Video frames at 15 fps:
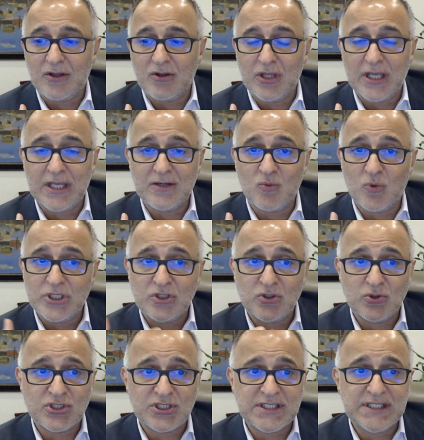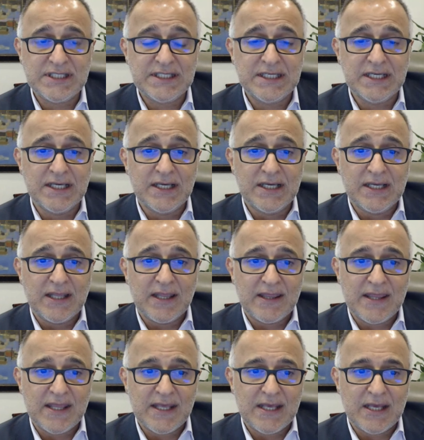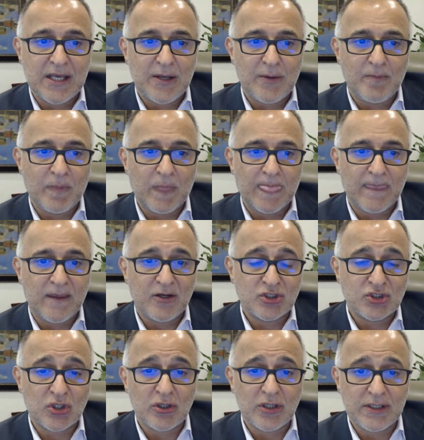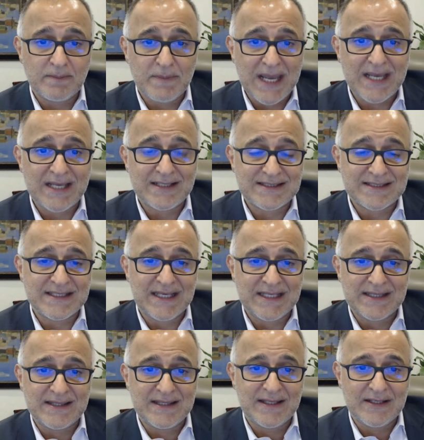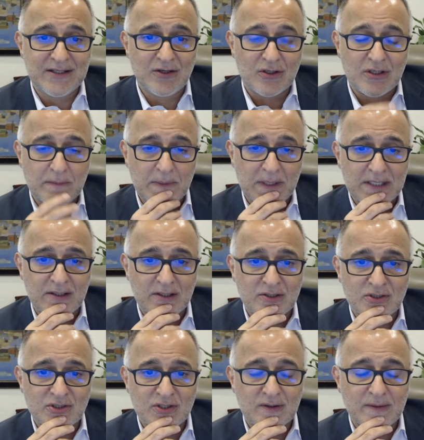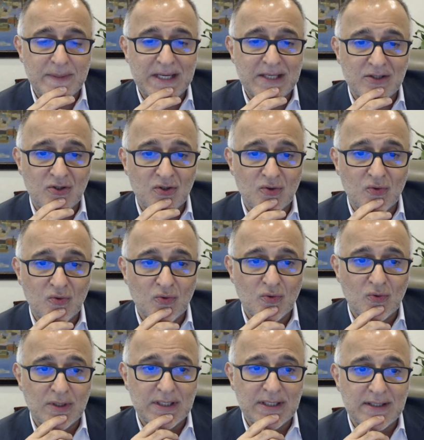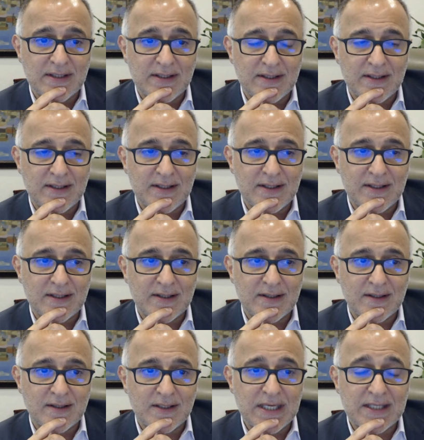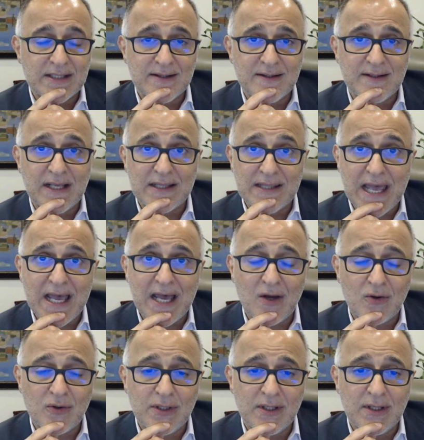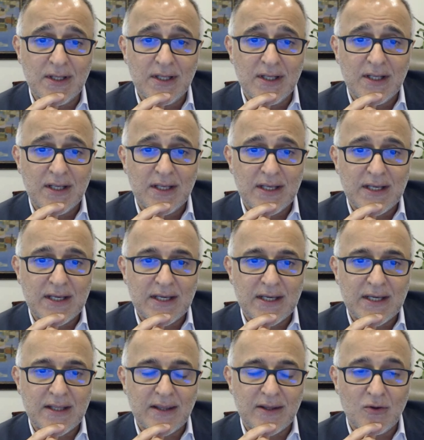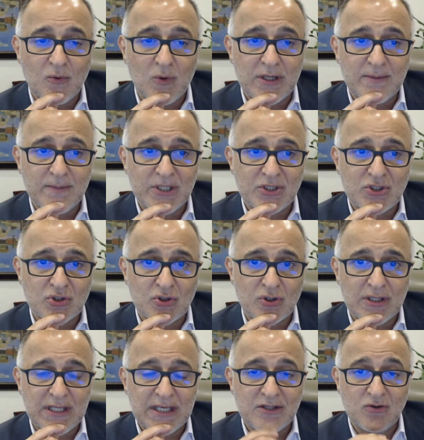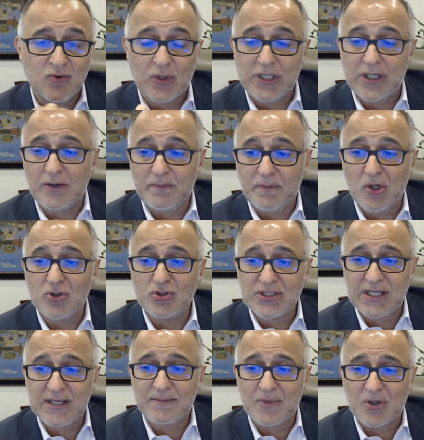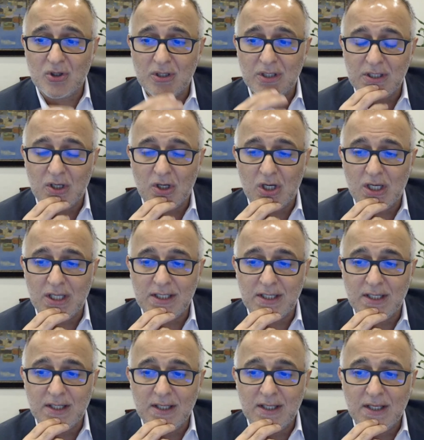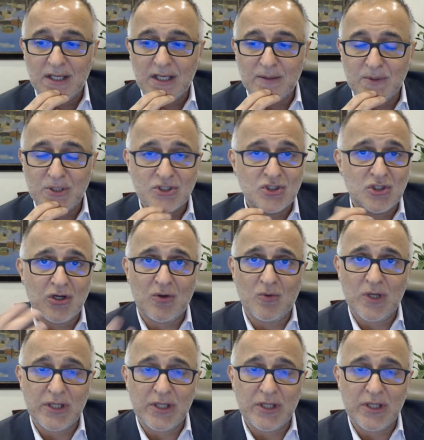Then when you see the, you know, certain patents that your competitors are about to get allowed, you want to make sure that you want to oppose them early on, because you don't